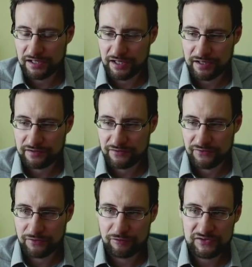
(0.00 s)
Like
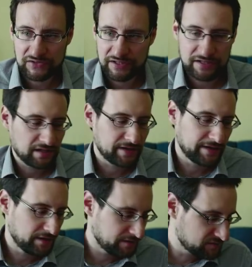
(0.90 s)
seriously, I
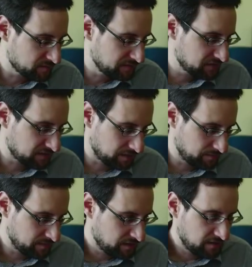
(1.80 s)
in the
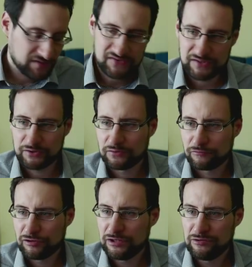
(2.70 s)
meantime start to
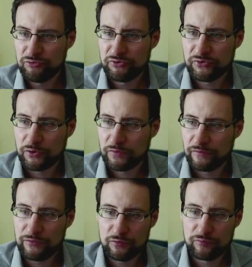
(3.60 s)
really lose
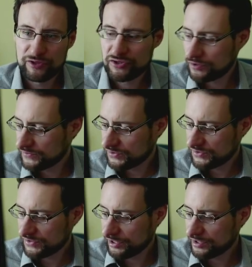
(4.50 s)
overview which of the
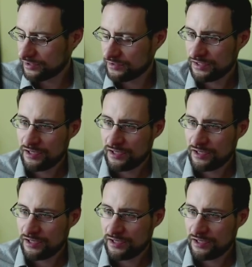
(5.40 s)
silicon,